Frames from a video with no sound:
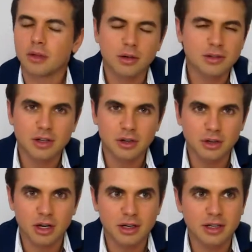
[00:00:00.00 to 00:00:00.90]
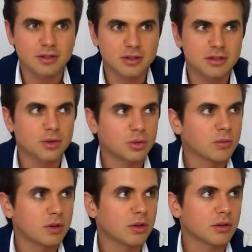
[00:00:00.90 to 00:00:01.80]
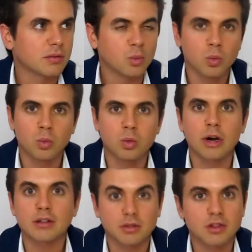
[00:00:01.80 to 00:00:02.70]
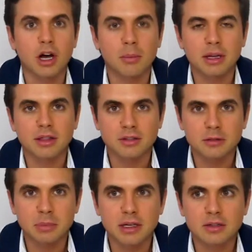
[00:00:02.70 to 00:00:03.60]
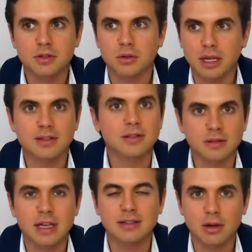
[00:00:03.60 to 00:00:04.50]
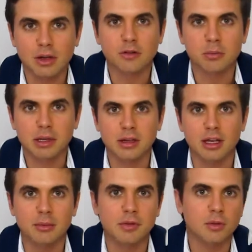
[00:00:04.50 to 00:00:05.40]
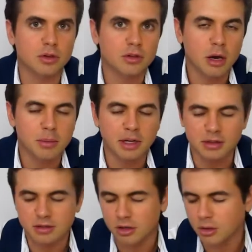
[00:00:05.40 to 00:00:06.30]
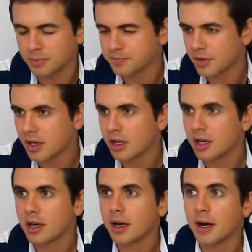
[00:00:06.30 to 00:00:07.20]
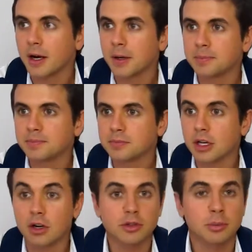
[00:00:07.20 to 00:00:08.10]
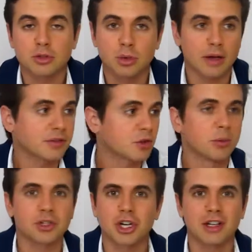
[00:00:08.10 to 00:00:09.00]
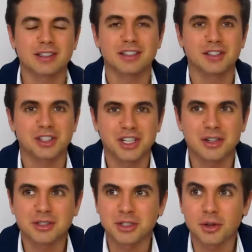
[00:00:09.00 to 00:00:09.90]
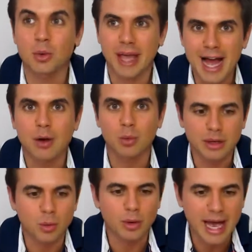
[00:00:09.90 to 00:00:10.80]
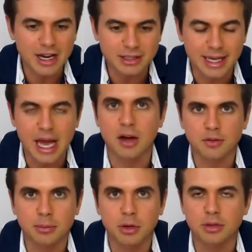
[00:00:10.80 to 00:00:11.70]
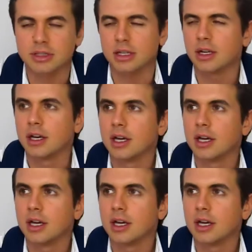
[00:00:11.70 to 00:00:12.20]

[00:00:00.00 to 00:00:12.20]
No, it's not a lot. It's just, we're out to dominate the space, so that's how you have to play the game if you want to dominate. So, and also because we have so much content to share, so that we actually have to post it.